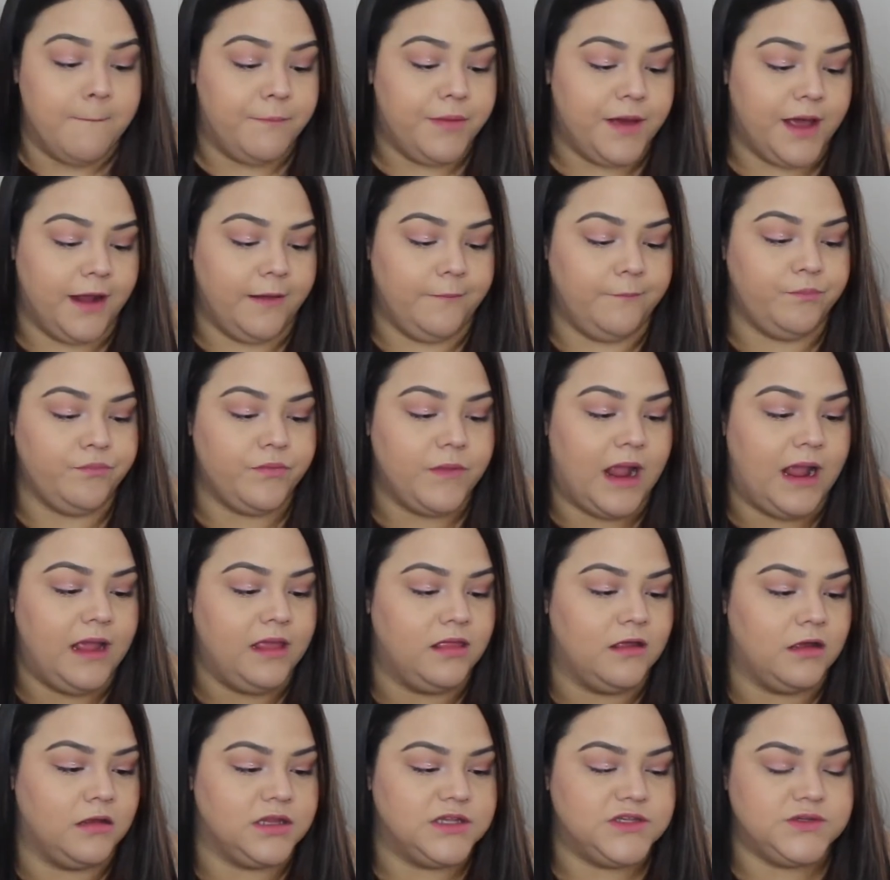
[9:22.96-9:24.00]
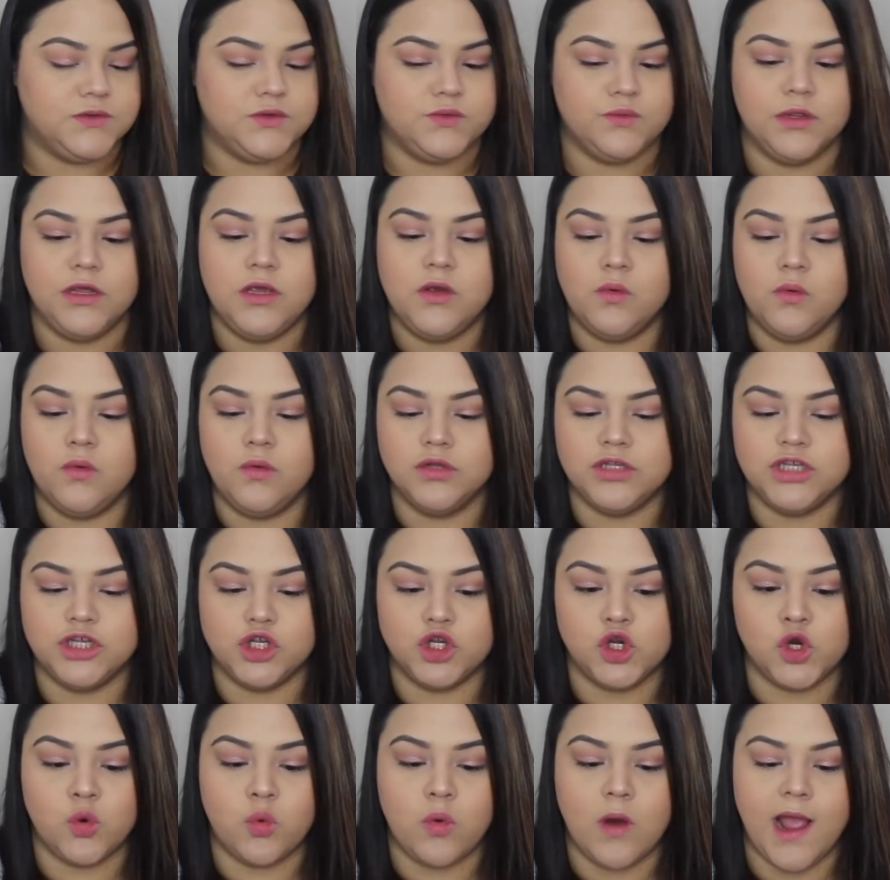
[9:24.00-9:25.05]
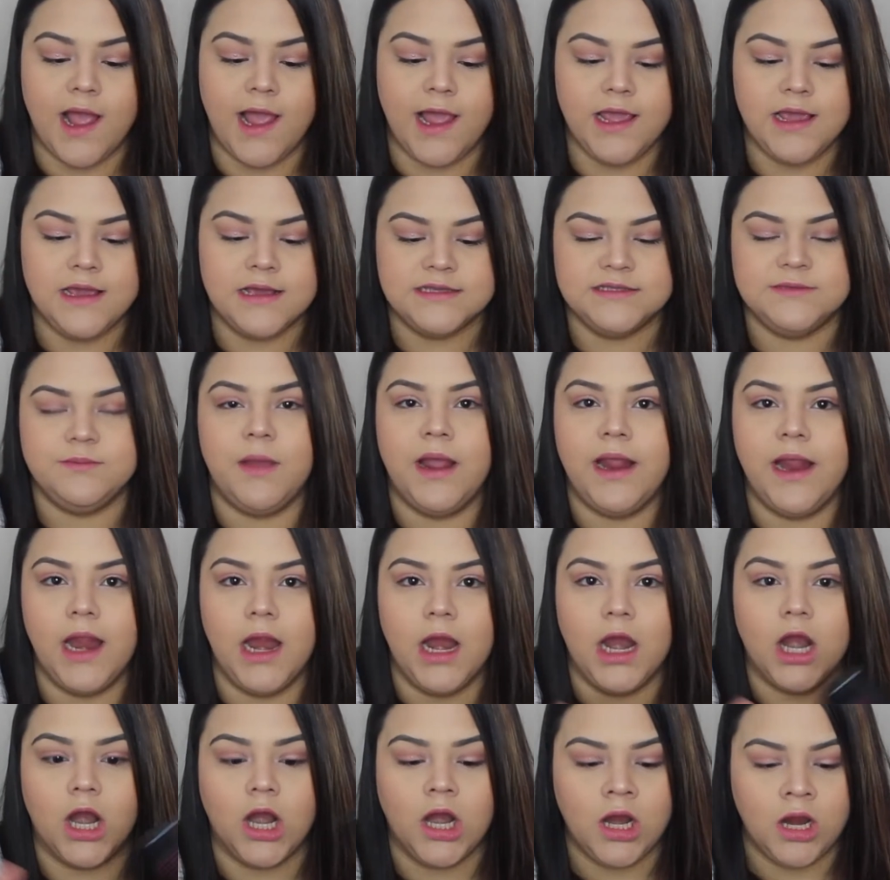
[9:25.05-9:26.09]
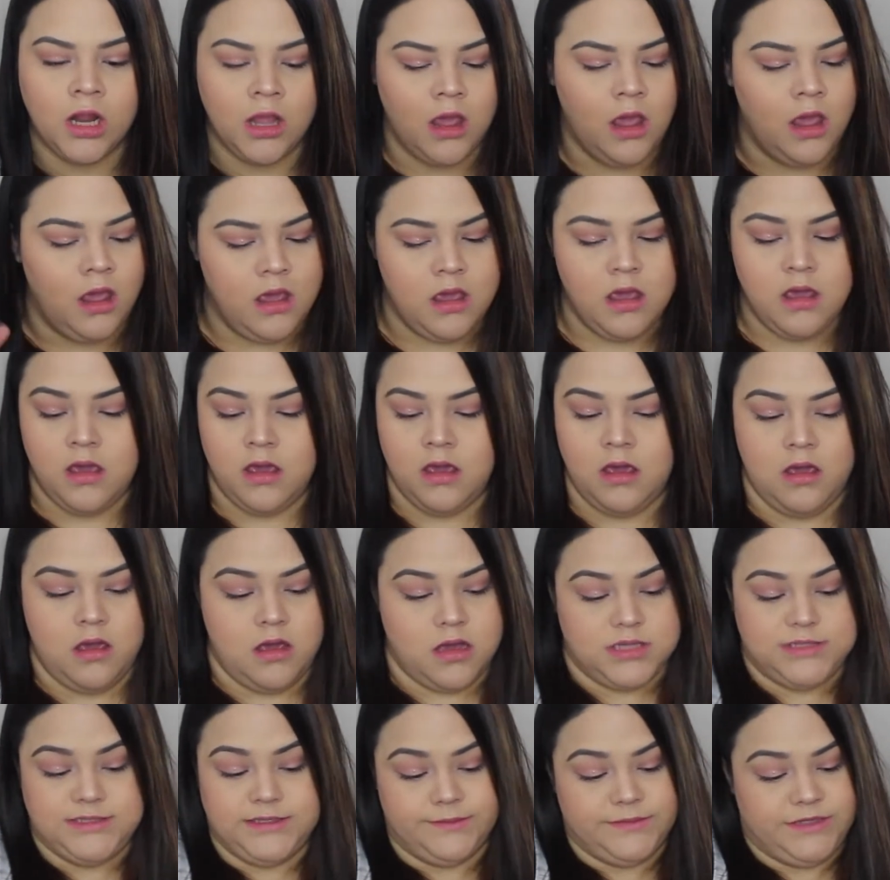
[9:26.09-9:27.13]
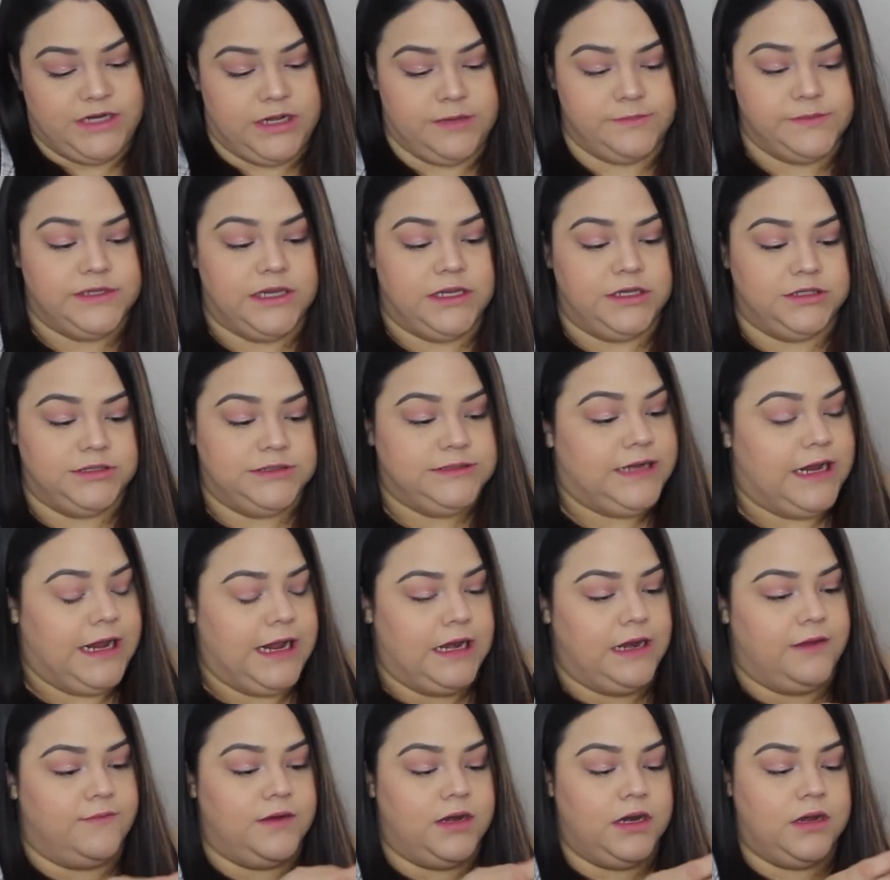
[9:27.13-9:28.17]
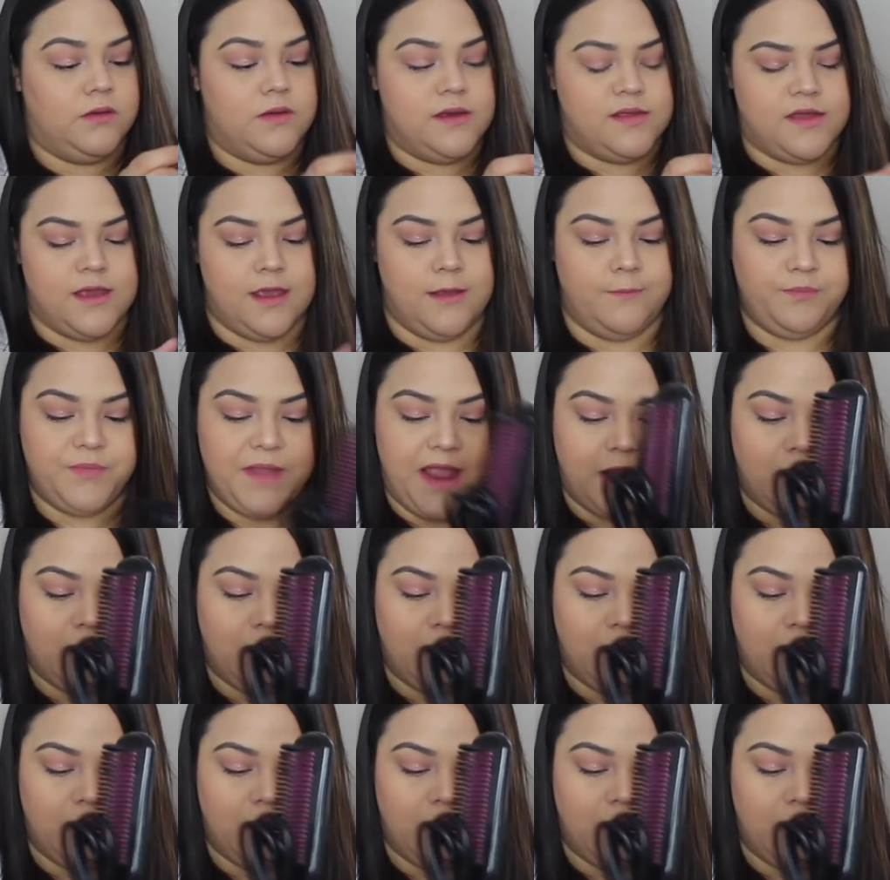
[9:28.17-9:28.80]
but I thought this was really cool to try because my hair, sometimes I just can't even deal with it.